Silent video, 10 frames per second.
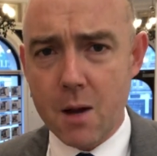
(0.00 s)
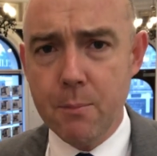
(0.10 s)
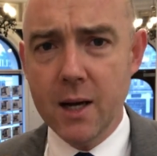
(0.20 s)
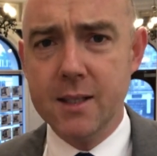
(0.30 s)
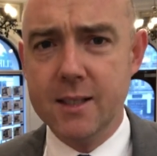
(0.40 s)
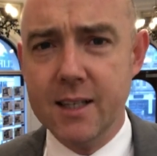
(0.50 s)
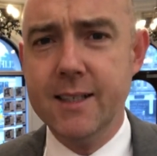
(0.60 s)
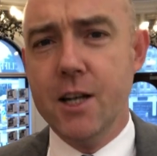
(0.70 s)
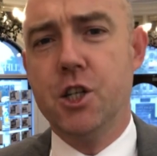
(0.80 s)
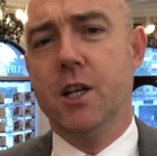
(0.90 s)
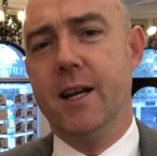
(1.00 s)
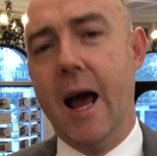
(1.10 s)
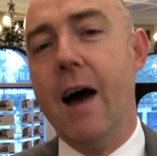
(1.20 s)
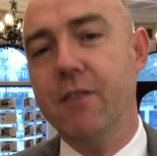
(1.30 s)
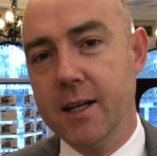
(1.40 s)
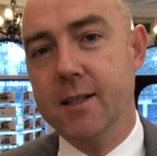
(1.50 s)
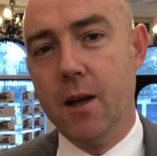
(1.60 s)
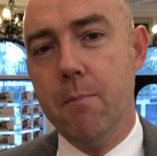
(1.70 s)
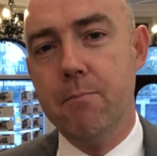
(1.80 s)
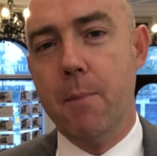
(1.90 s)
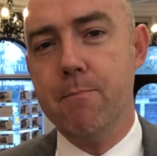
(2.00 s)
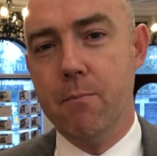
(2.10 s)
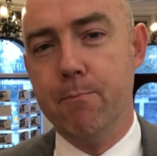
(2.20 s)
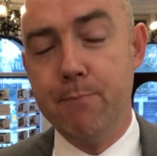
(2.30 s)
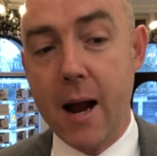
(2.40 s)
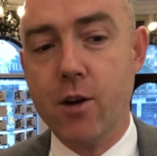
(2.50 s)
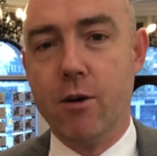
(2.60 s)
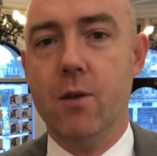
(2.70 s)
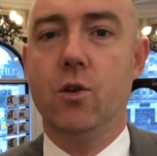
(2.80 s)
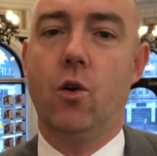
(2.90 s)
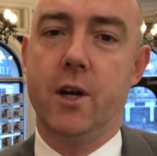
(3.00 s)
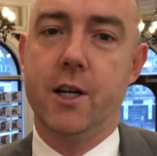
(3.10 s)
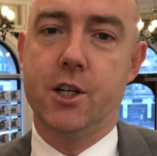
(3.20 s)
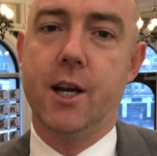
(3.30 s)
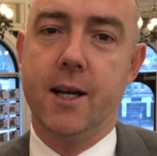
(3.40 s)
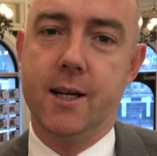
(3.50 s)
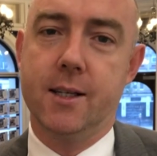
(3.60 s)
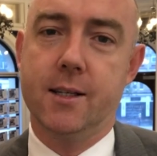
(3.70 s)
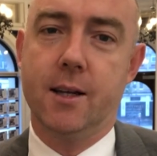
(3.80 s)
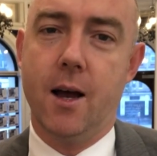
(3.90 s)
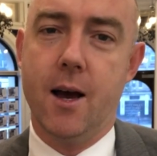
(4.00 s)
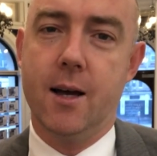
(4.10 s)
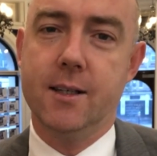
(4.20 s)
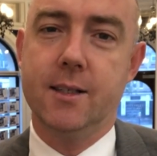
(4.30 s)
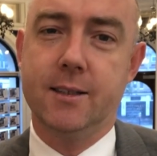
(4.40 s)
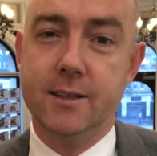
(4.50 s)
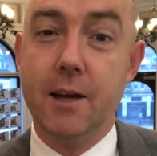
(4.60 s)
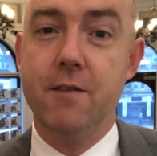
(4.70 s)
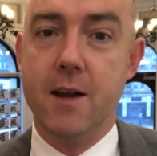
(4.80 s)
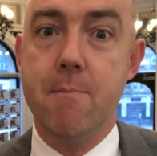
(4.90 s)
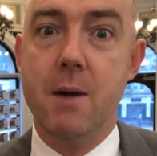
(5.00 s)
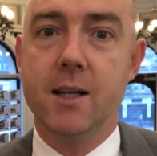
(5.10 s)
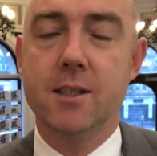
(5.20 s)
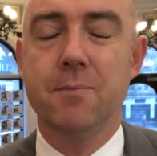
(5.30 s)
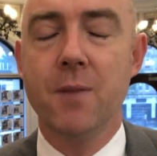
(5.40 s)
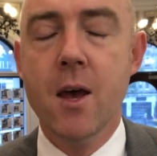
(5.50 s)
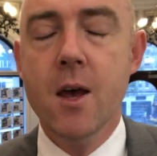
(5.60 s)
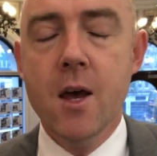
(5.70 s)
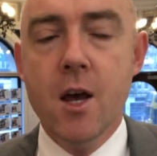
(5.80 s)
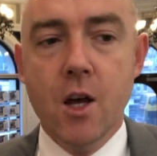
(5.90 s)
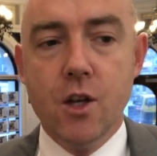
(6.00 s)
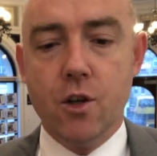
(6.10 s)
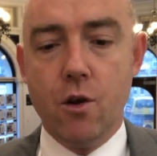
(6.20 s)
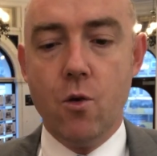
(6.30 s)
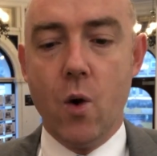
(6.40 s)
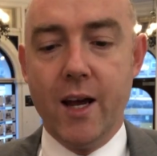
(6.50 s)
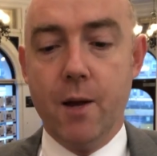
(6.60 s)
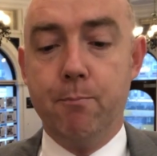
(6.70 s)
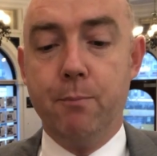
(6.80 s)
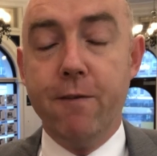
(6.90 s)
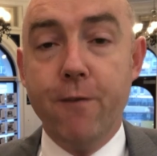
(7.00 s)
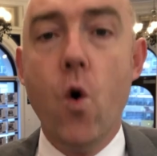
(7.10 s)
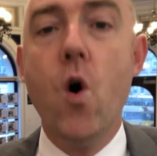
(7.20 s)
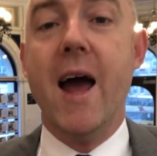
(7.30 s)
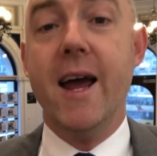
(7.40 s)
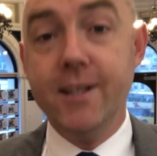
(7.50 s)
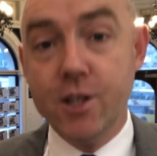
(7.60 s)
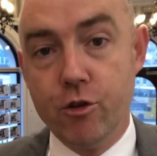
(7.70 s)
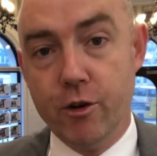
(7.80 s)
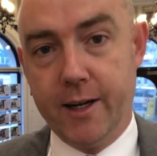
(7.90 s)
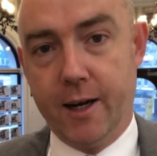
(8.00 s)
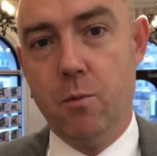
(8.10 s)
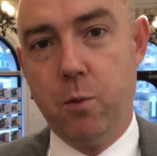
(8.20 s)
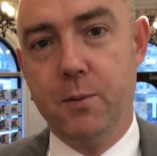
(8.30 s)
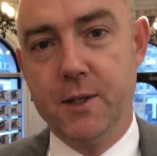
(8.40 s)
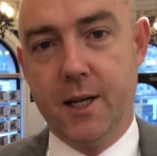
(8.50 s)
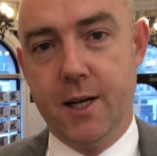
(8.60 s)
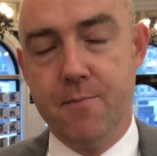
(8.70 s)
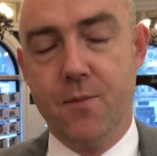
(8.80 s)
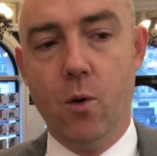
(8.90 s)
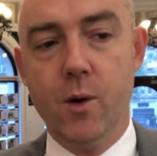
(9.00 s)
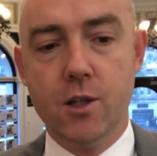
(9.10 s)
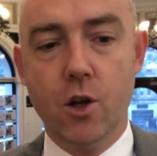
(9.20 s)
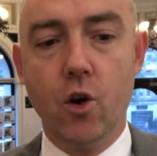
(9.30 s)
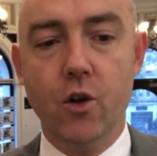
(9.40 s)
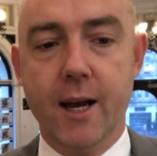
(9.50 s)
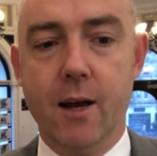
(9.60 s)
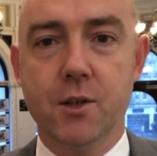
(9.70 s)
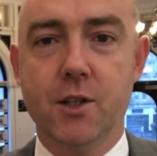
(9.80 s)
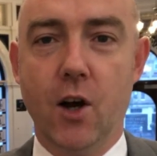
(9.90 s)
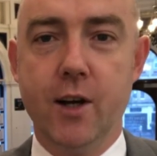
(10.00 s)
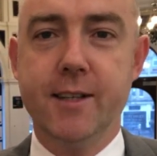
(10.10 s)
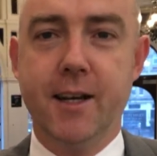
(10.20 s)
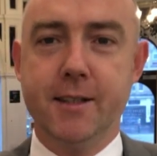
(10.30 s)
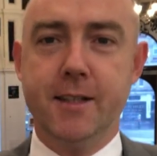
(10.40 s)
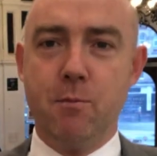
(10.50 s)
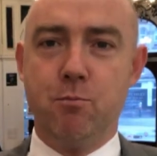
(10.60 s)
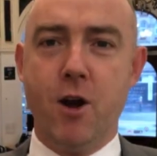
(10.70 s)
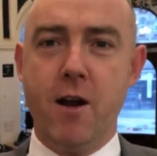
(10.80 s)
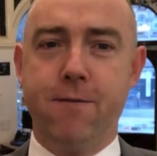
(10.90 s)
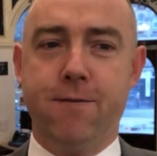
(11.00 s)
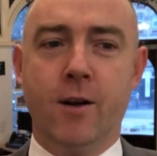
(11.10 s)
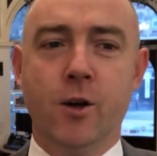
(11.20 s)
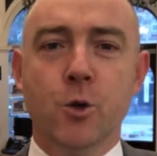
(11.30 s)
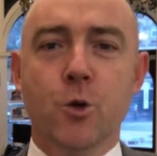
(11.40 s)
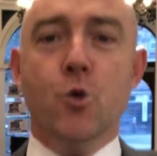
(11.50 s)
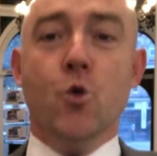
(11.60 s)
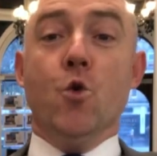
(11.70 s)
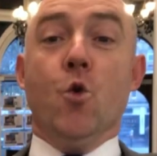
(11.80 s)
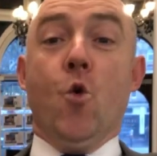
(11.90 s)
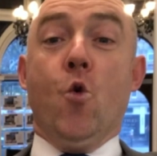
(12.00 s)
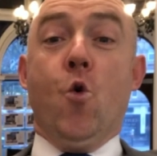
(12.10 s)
But essentially having some background knowledge is definitely a must. So before entering a property, I always look on the outside, take a deep breath,